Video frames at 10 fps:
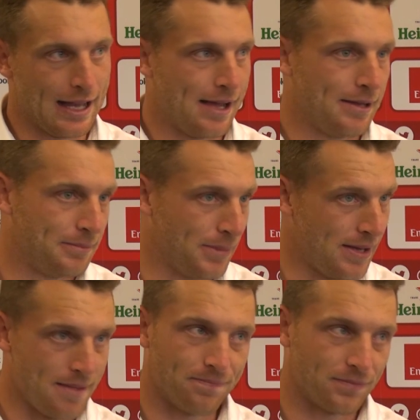
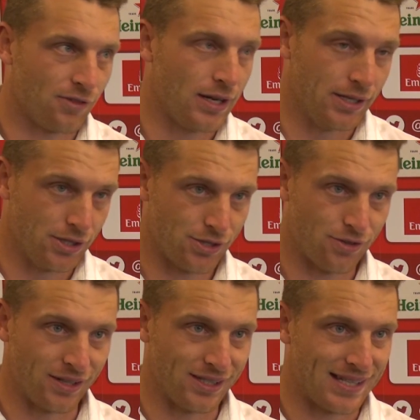But really, you're just
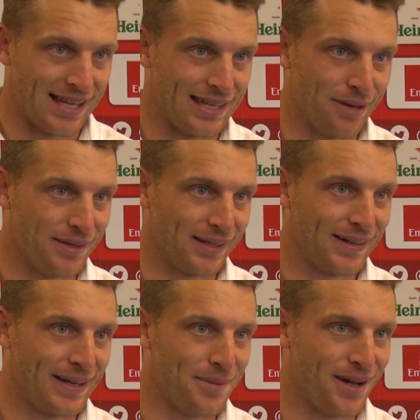trying to stand there with a
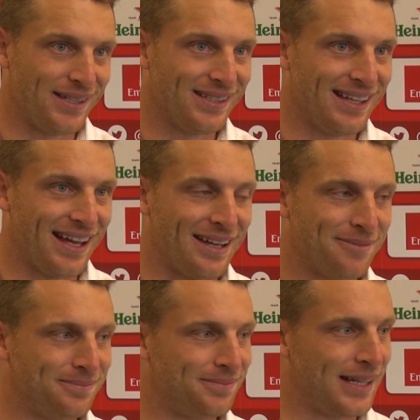clear mind
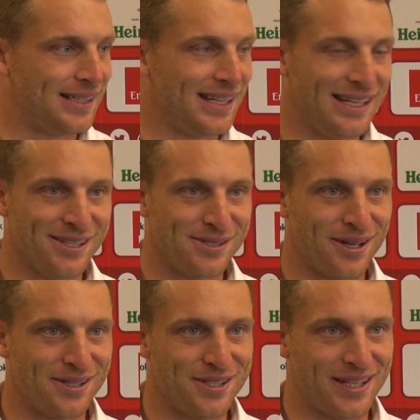and hit it as
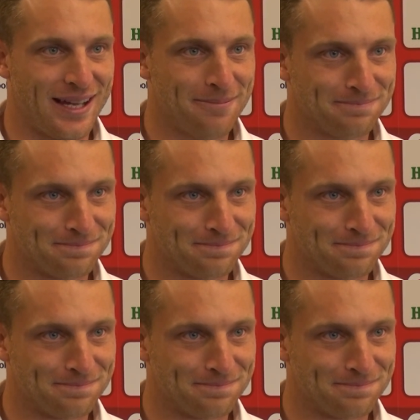hard as you can.